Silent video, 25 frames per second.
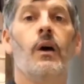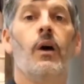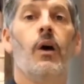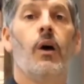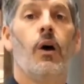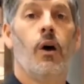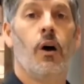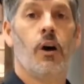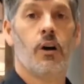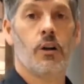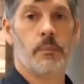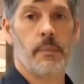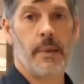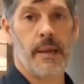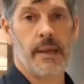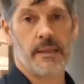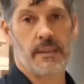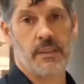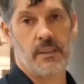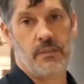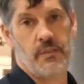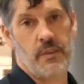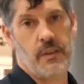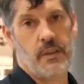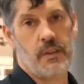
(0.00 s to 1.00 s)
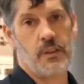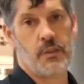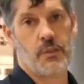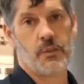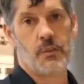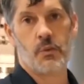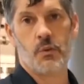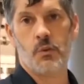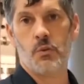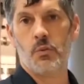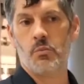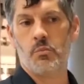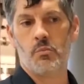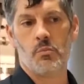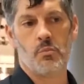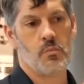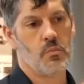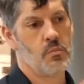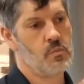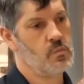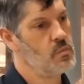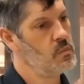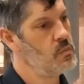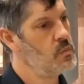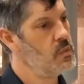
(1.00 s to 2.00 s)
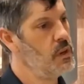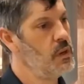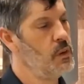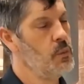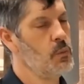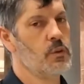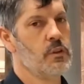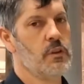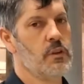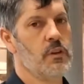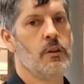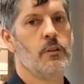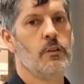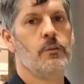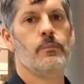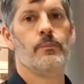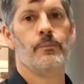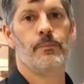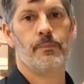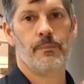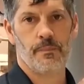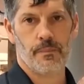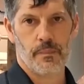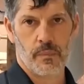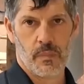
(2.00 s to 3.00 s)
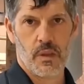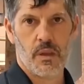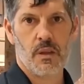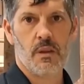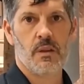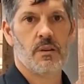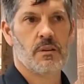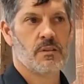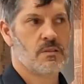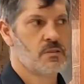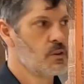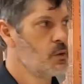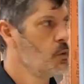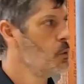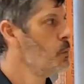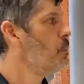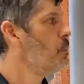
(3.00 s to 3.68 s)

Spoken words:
automatically feed it through, and we're done. So